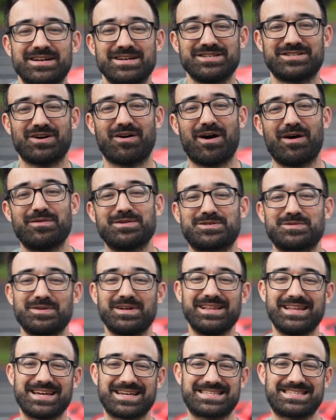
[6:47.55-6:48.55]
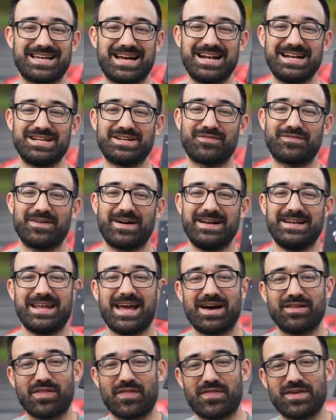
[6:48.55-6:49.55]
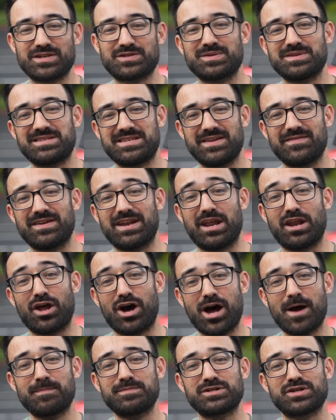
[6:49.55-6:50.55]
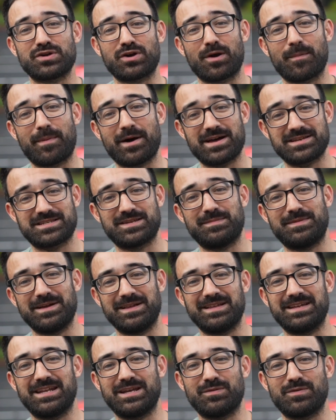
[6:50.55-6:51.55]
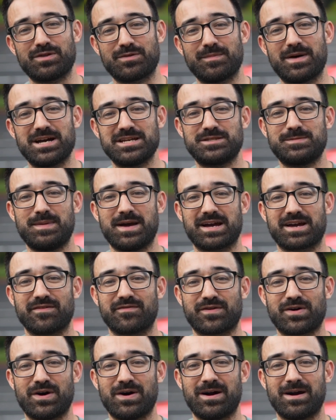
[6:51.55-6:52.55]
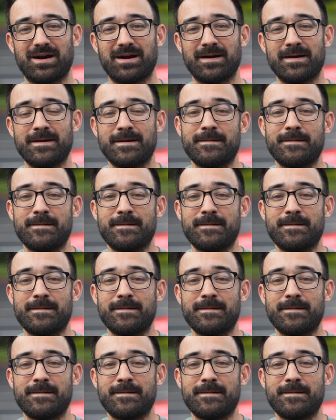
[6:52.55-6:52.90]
So I was really excited to find out that this was even an option or a possibility with my spec of car.